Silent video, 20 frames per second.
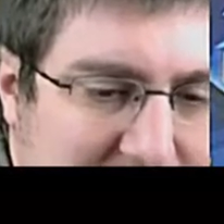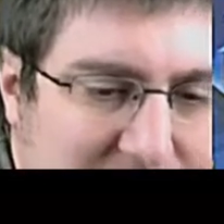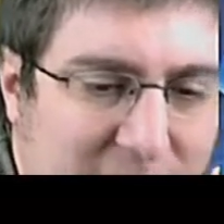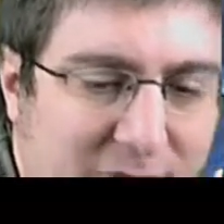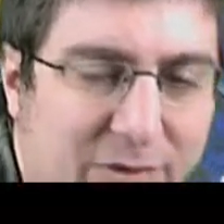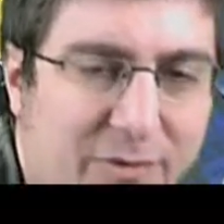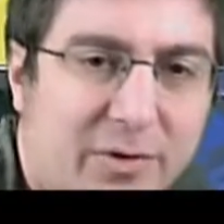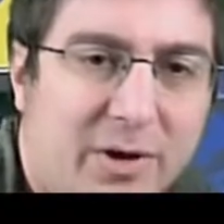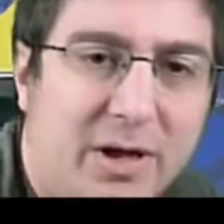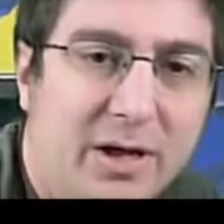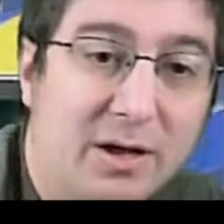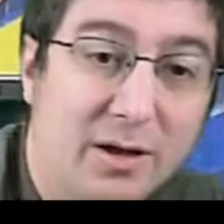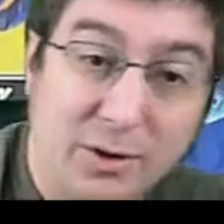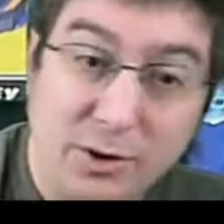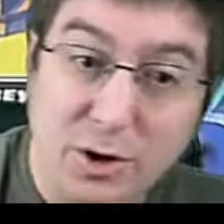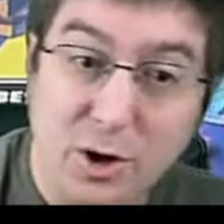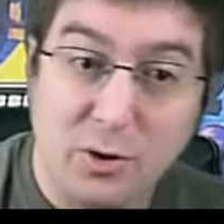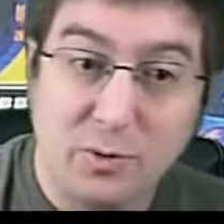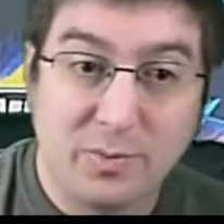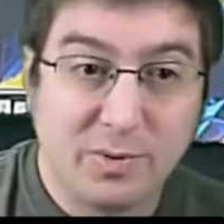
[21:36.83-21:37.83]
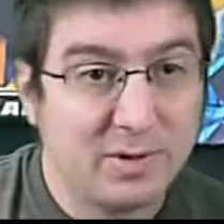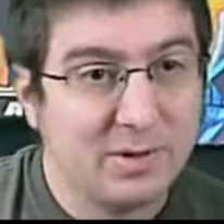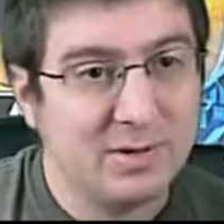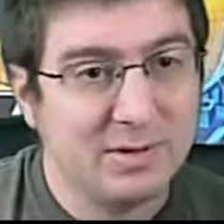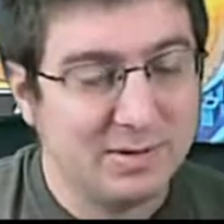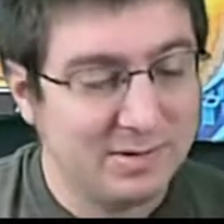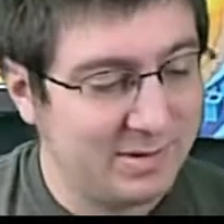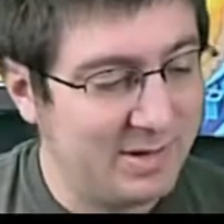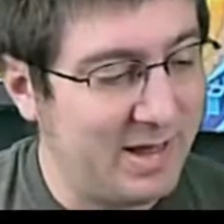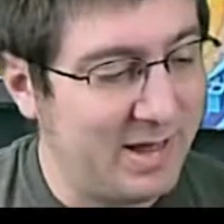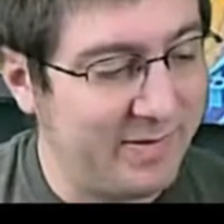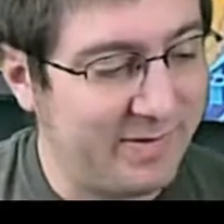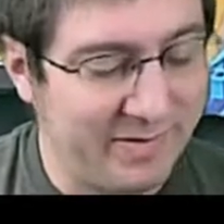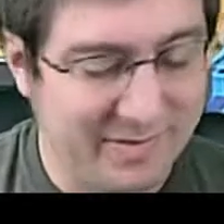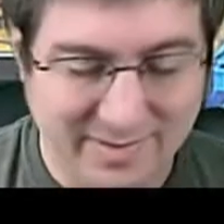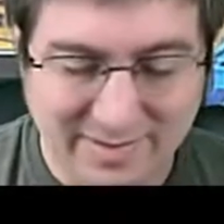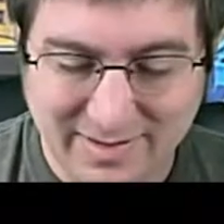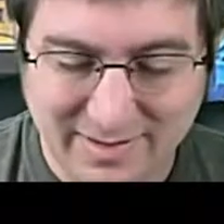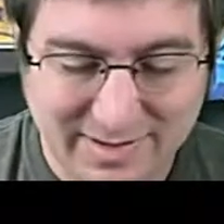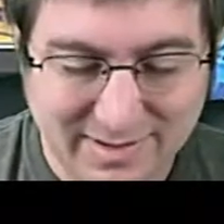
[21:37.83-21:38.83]
on 3. Nope, that's
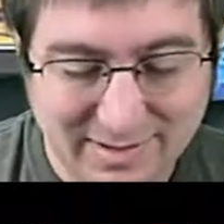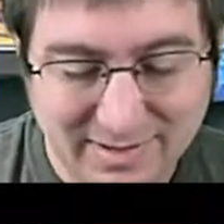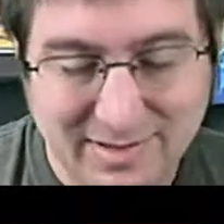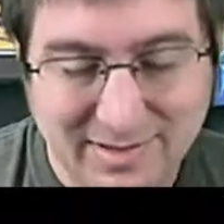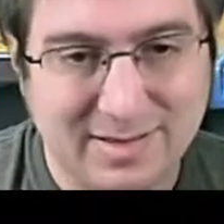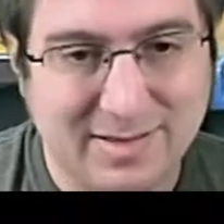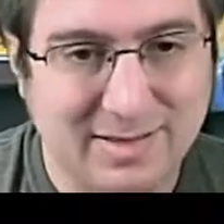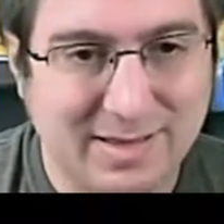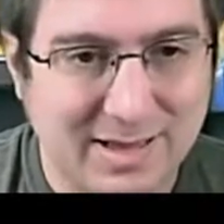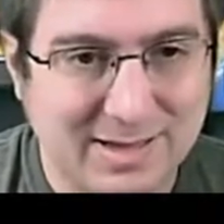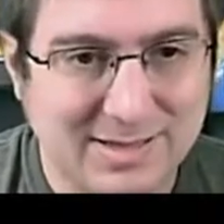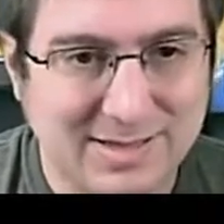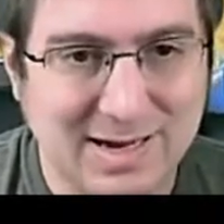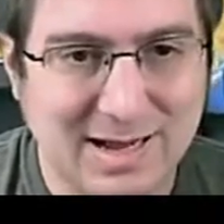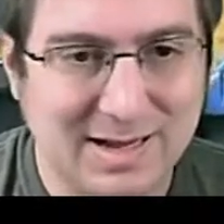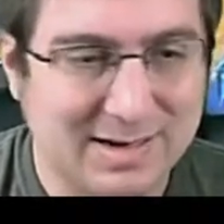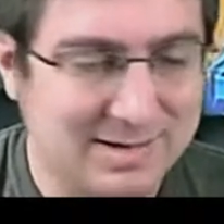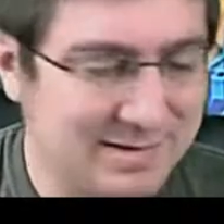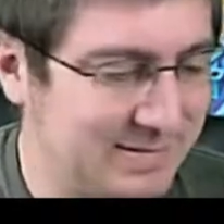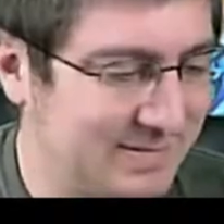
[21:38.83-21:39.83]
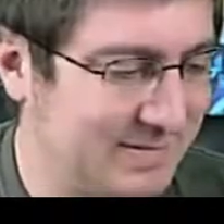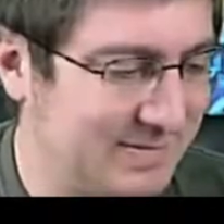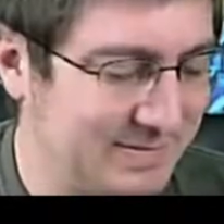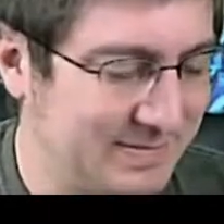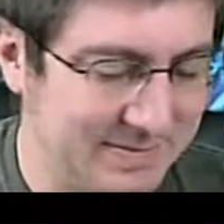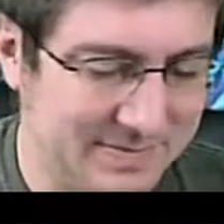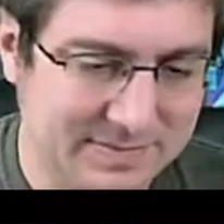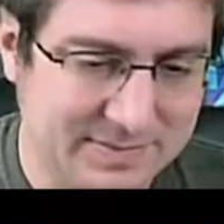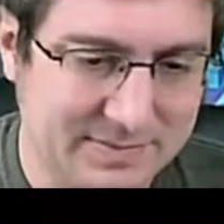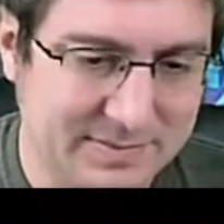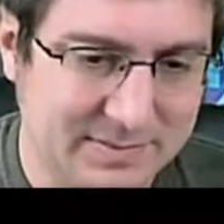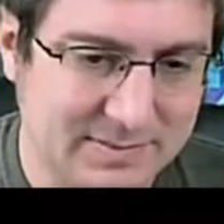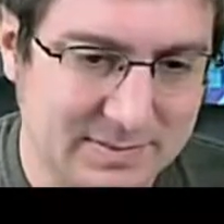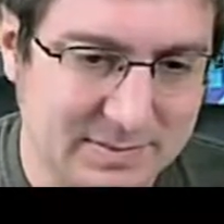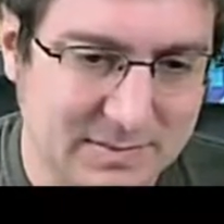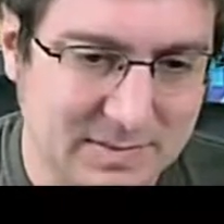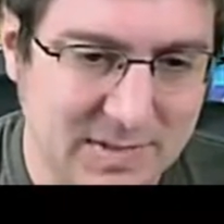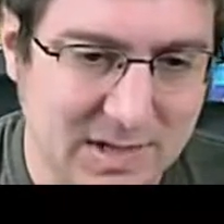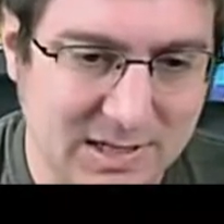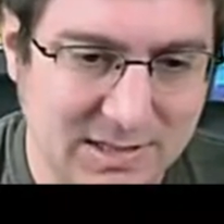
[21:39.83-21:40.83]
not
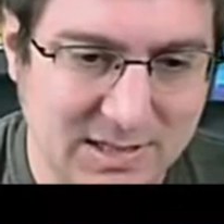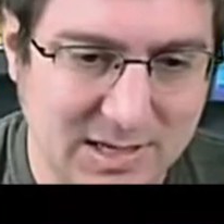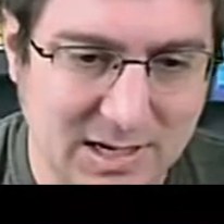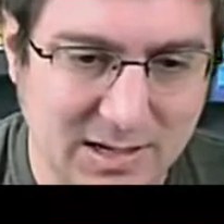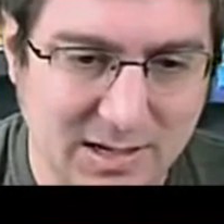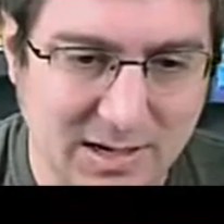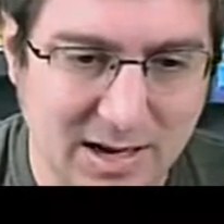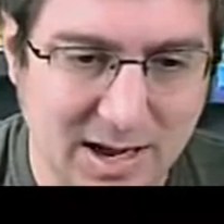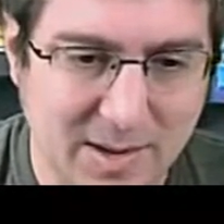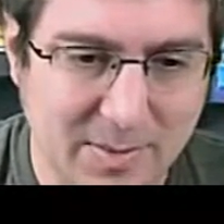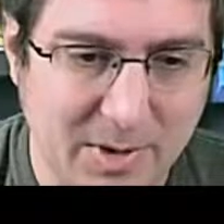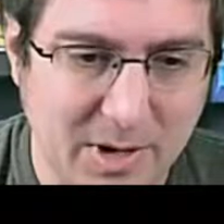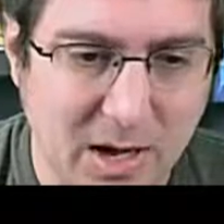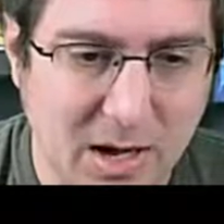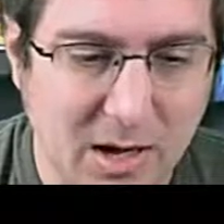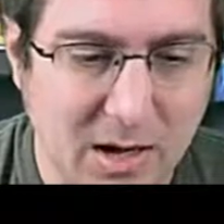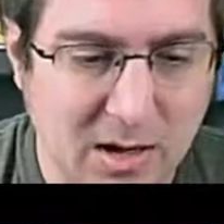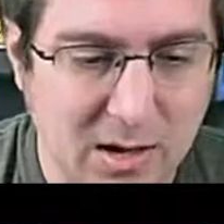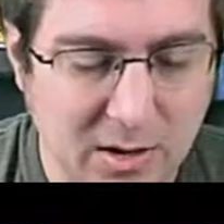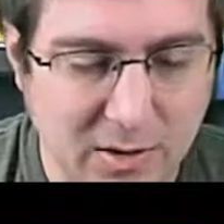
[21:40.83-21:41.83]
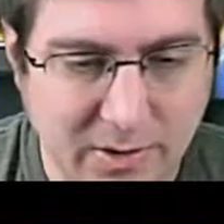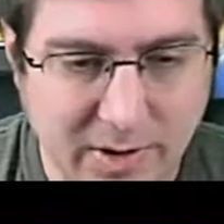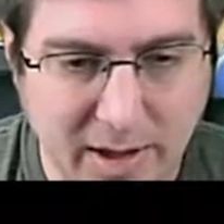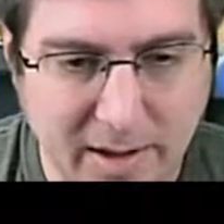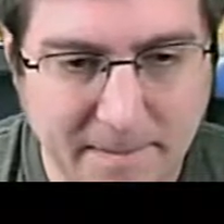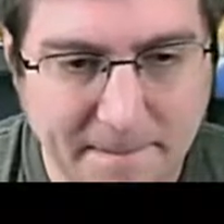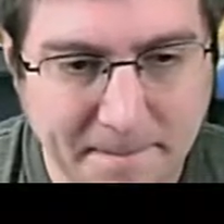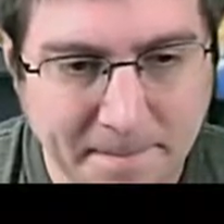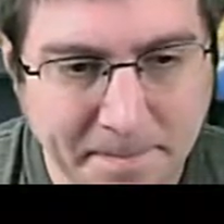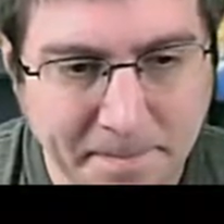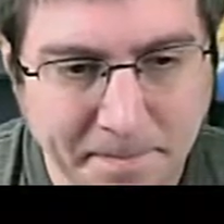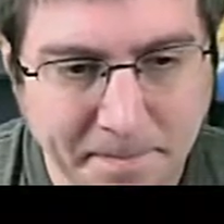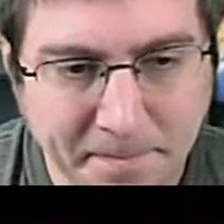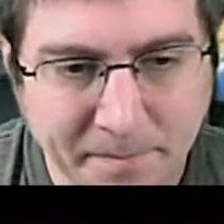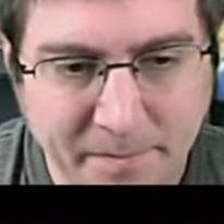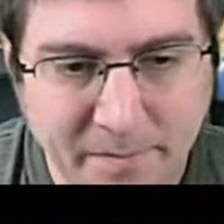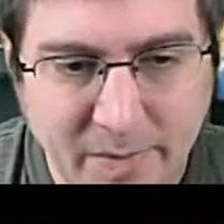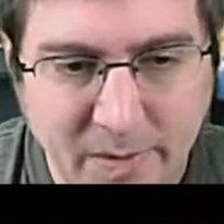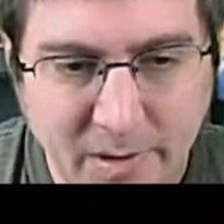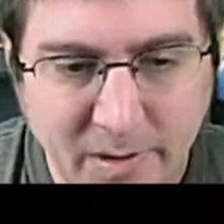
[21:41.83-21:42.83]
gonna happen. Okay,
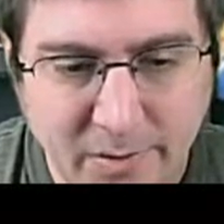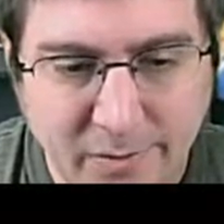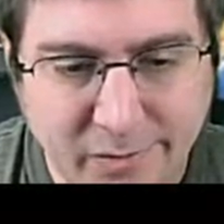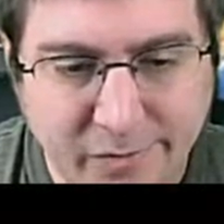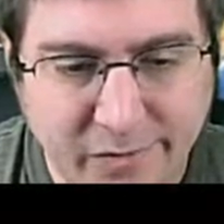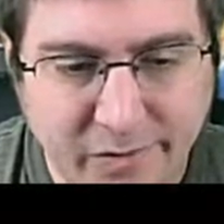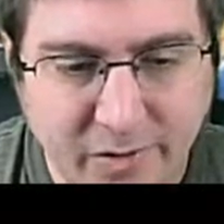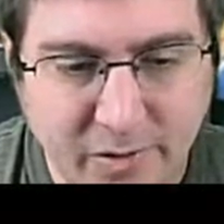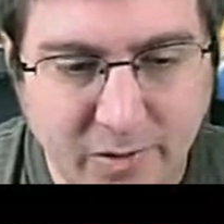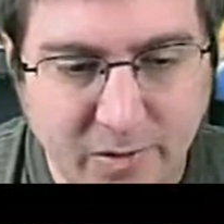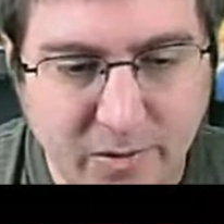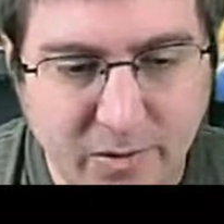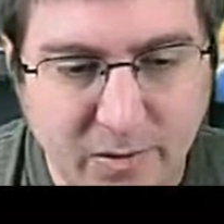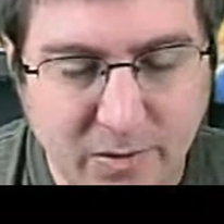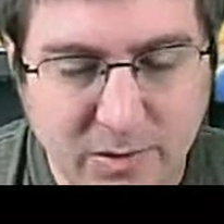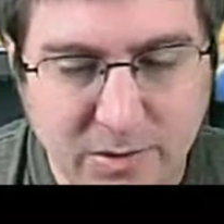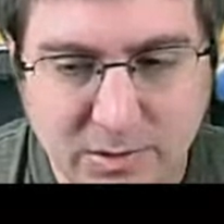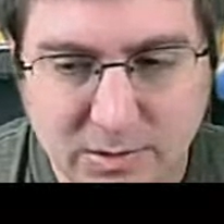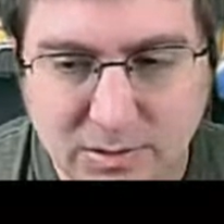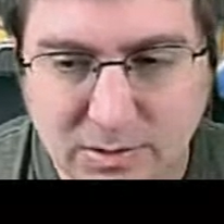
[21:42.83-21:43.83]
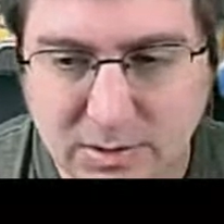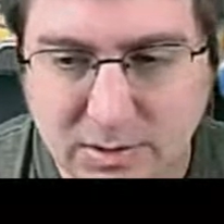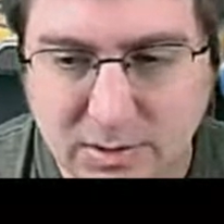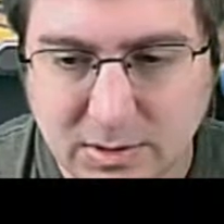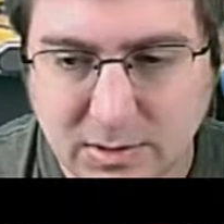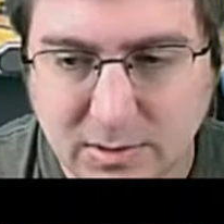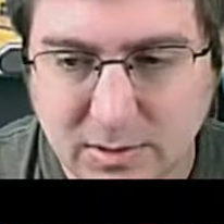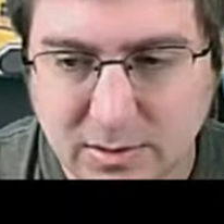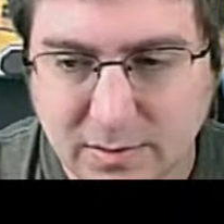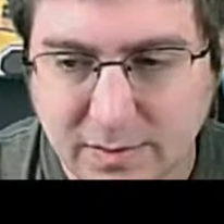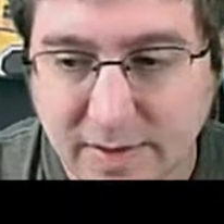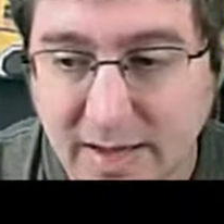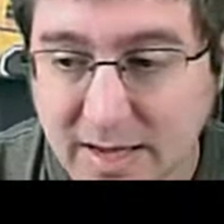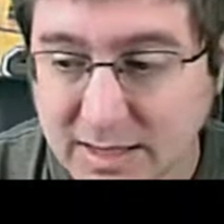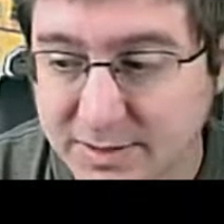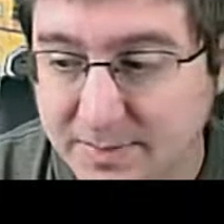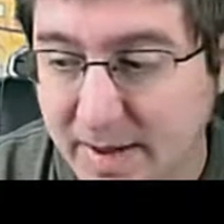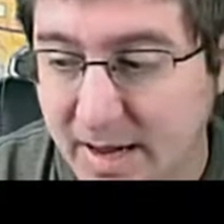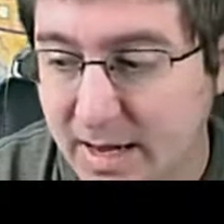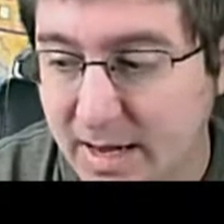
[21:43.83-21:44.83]
so
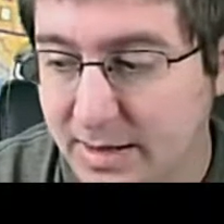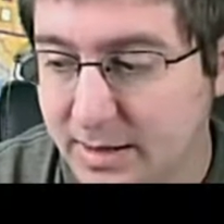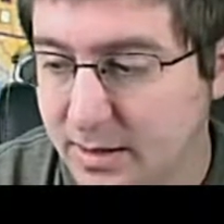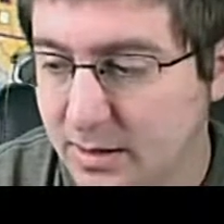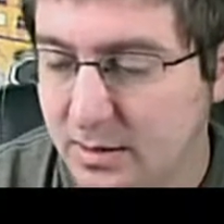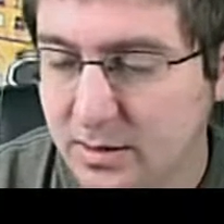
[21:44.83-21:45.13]
that's bad.